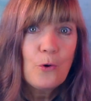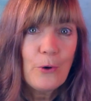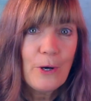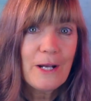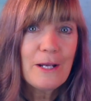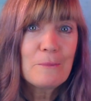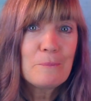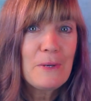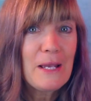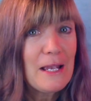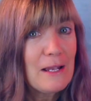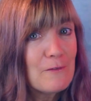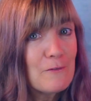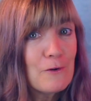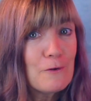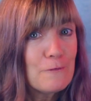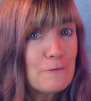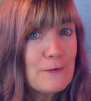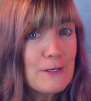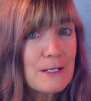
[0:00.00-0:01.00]
Quick
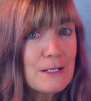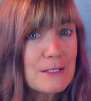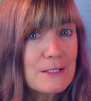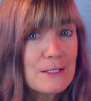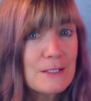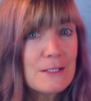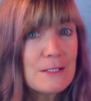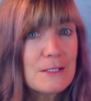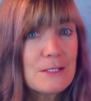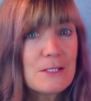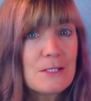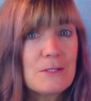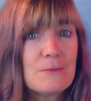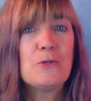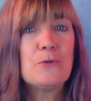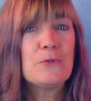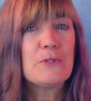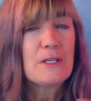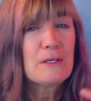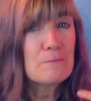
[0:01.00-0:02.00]
behavior fixes
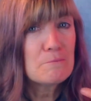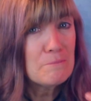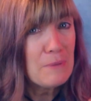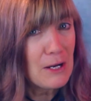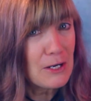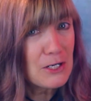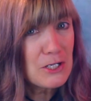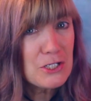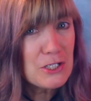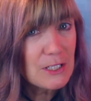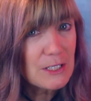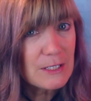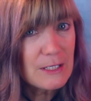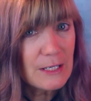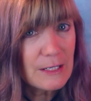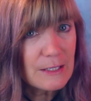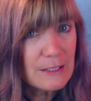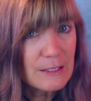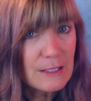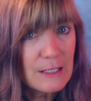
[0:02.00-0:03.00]
using punishing
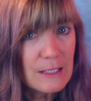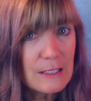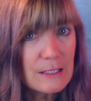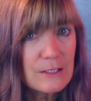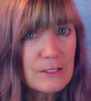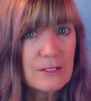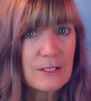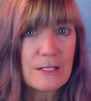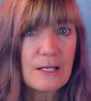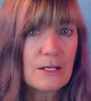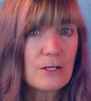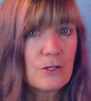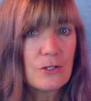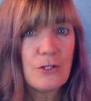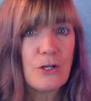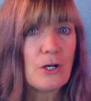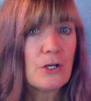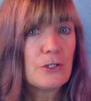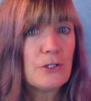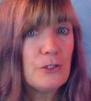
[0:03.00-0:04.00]
techniques to get your
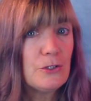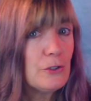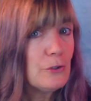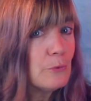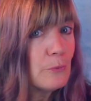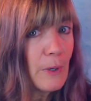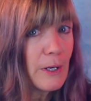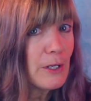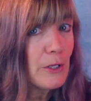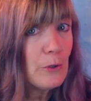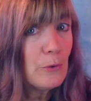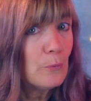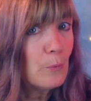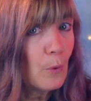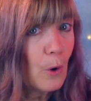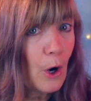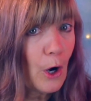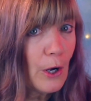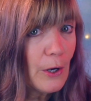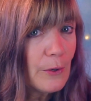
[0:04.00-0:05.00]
dog to do what you
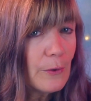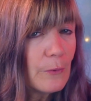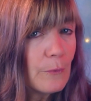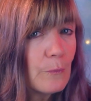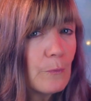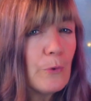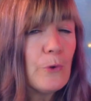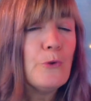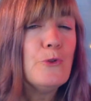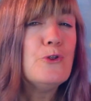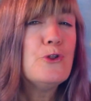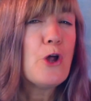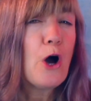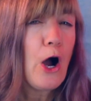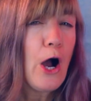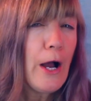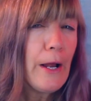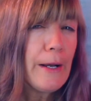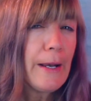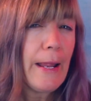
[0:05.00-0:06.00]
want will
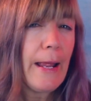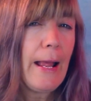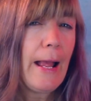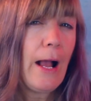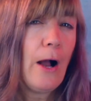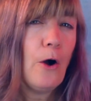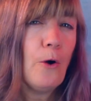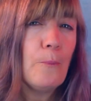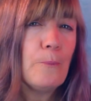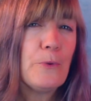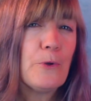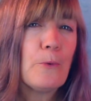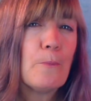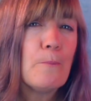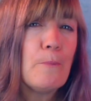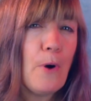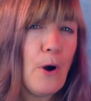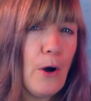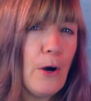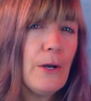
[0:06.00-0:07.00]
not help your
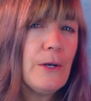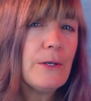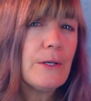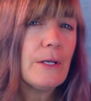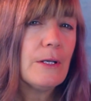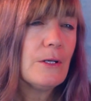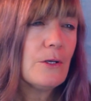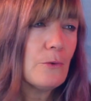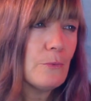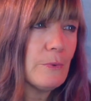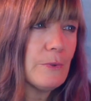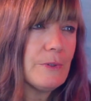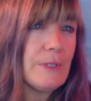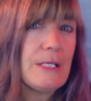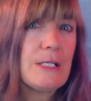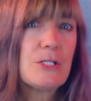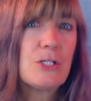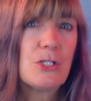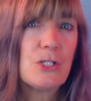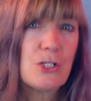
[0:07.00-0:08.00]
bond and your
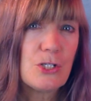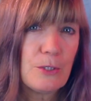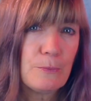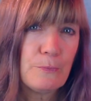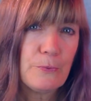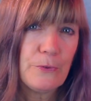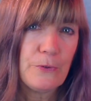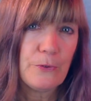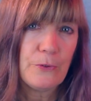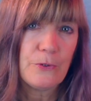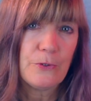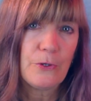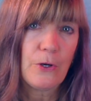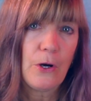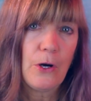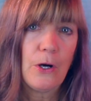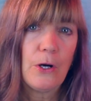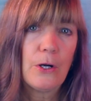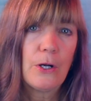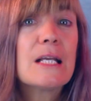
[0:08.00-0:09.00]
relationship with your
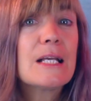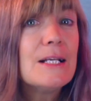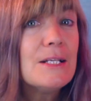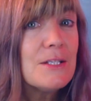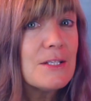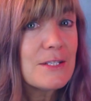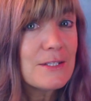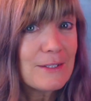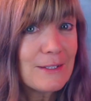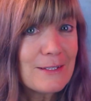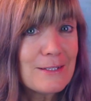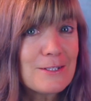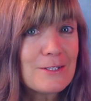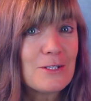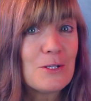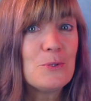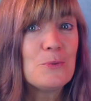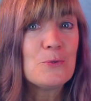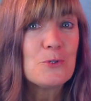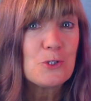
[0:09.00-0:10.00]
dog.
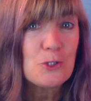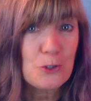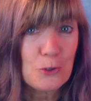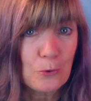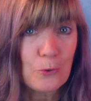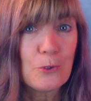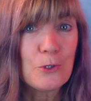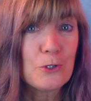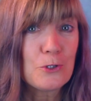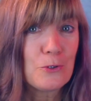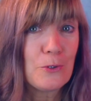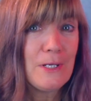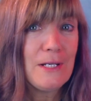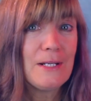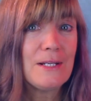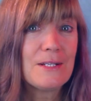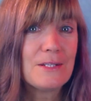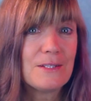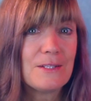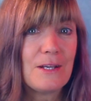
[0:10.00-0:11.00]
Consistent, short
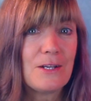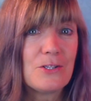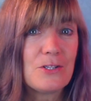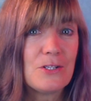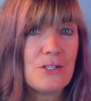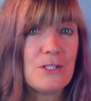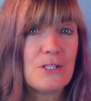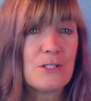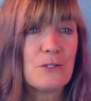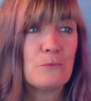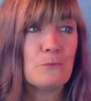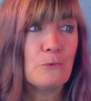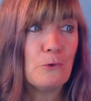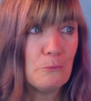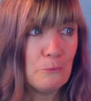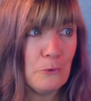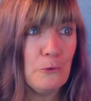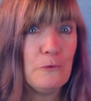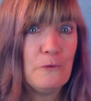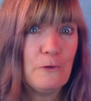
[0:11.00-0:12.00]
training sessions
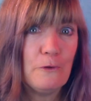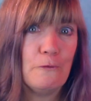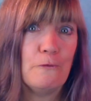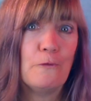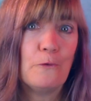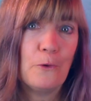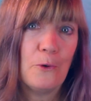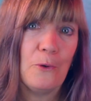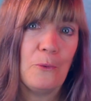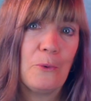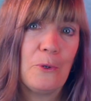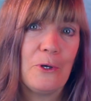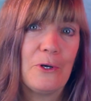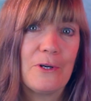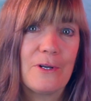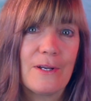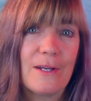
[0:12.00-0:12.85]
will move you forward.